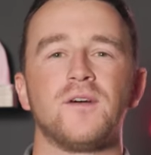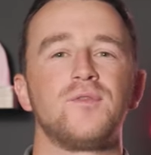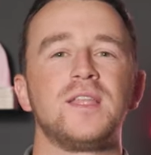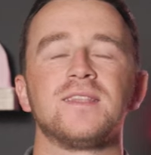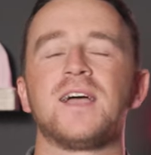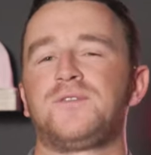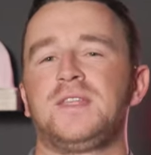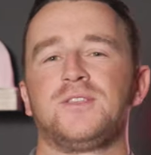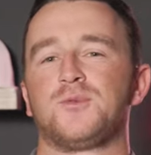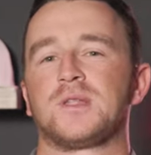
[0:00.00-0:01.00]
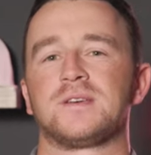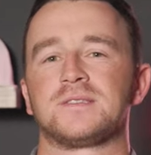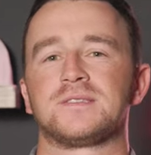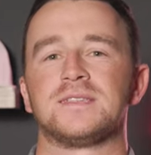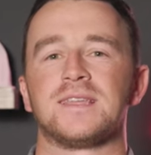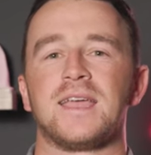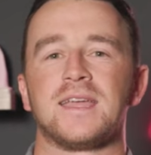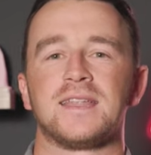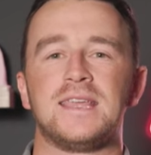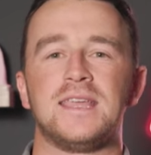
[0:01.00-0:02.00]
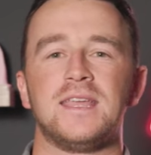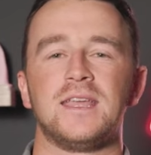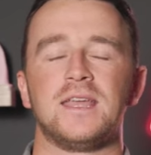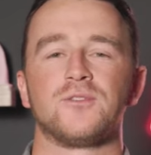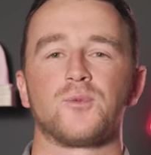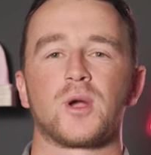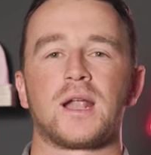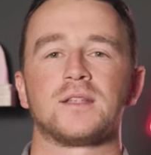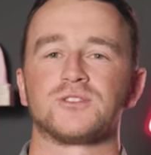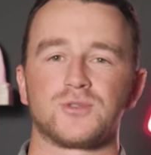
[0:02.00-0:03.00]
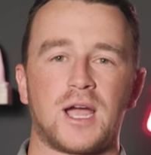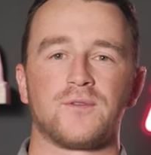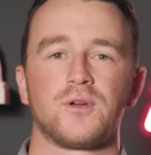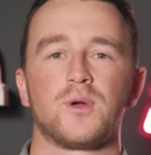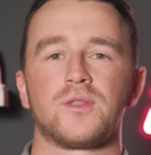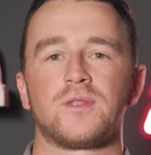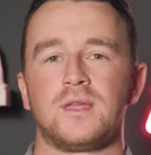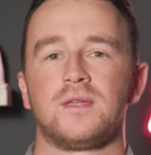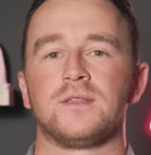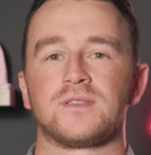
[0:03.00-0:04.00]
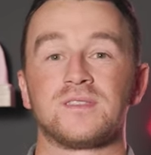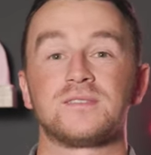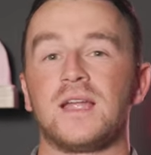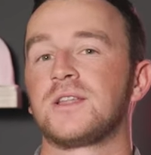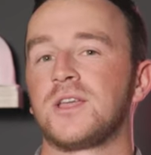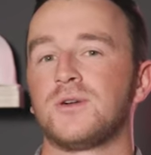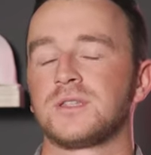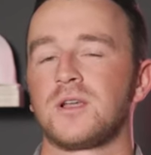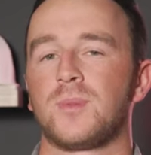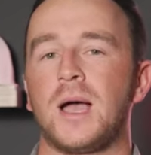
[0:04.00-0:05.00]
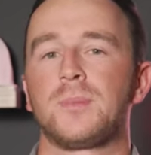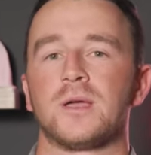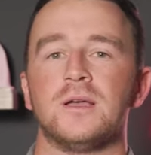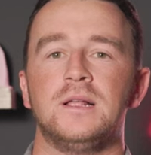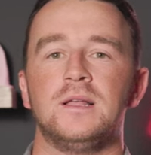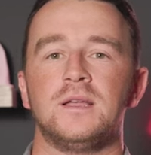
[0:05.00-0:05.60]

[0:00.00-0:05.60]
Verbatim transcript: lovely lefty is with us today and he is working on his driver with his assistant head coach Larry Bobka.